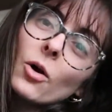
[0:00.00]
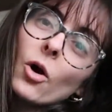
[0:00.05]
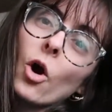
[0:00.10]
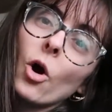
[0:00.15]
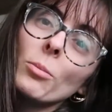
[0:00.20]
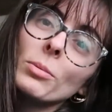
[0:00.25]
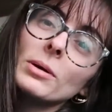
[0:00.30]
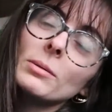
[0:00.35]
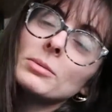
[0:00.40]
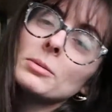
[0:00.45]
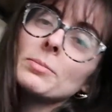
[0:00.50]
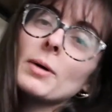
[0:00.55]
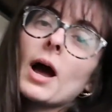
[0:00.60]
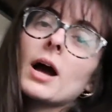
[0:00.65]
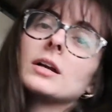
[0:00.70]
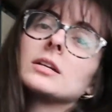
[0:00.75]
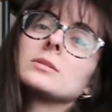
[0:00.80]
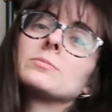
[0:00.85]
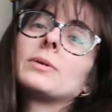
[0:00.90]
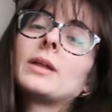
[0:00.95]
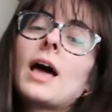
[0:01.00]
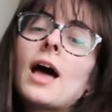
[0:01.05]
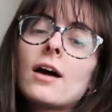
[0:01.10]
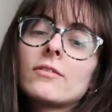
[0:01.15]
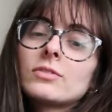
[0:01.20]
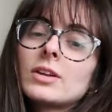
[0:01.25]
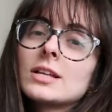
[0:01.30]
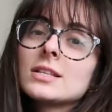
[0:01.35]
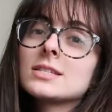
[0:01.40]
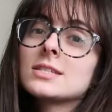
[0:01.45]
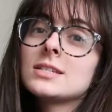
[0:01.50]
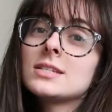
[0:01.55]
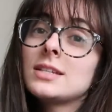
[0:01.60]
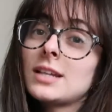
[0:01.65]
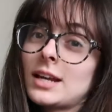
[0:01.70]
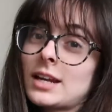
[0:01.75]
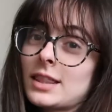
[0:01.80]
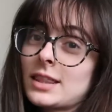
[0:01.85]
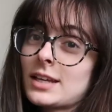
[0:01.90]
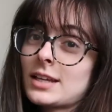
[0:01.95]
opened up the box, but have not seen
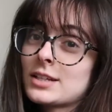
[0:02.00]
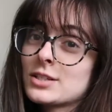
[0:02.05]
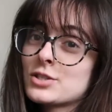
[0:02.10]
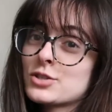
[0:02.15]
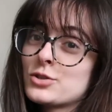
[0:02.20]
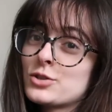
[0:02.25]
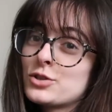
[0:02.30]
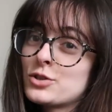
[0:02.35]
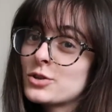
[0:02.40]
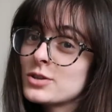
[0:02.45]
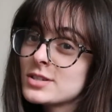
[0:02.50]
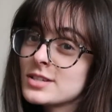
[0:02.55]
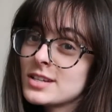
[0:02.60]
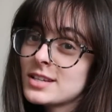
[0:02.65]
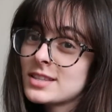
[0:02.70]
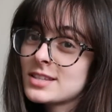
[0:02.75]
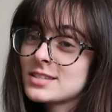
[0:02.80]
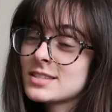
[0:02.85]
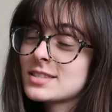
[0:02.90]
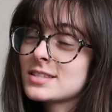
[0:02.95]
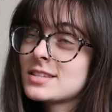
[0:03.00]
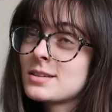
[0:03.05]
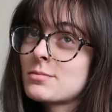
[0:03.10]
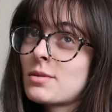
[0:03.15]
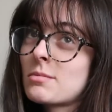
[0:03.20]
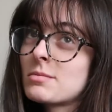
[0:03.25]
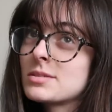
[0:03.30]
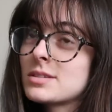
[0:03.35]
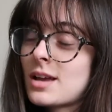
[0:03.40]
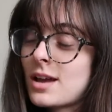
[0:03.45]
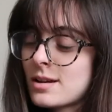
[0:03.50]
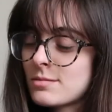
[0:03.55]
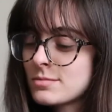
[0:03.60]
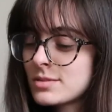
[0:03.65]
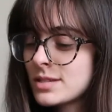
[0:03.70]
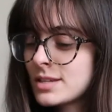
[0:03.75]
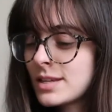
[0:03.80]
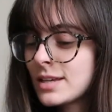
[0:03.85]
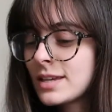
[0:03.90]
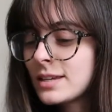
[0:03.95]
anything, so you're seeing this at the same time as I'm
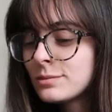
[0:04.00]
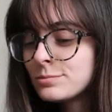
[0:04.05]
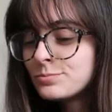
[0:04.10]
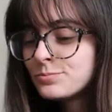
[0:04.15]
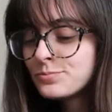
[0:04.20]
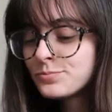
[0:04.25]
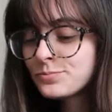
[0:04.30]
seeing it.